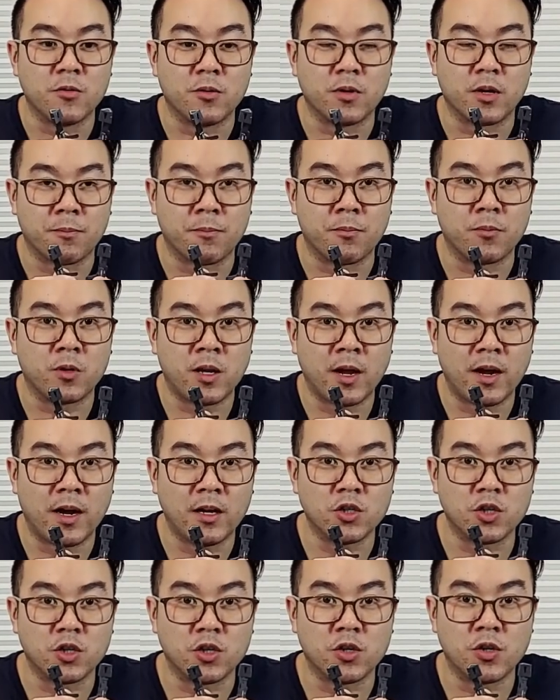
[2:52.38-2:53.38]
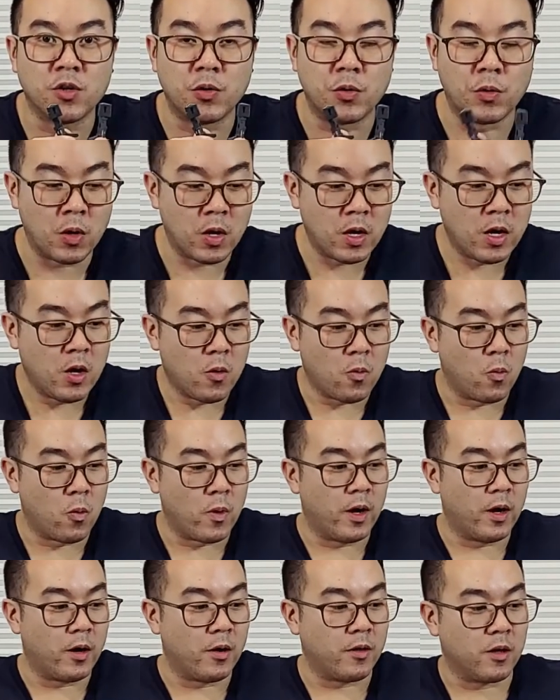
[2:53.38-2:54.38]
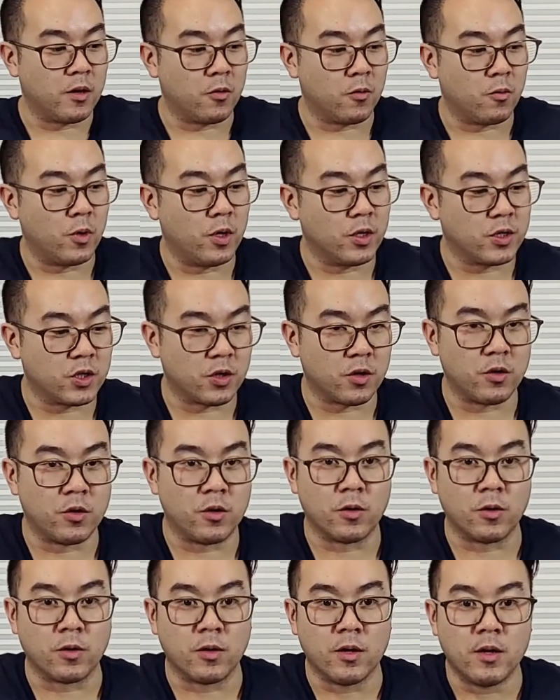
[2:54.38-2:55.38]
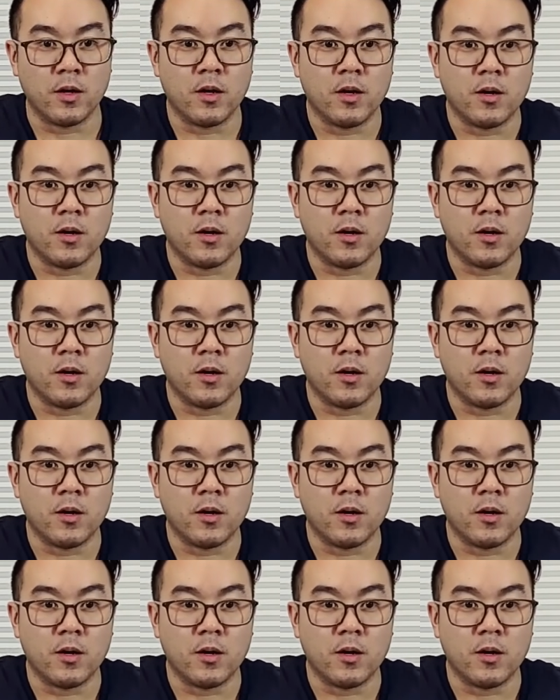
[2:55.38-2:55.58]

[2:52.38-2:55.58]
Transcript: you would attach it to, where the original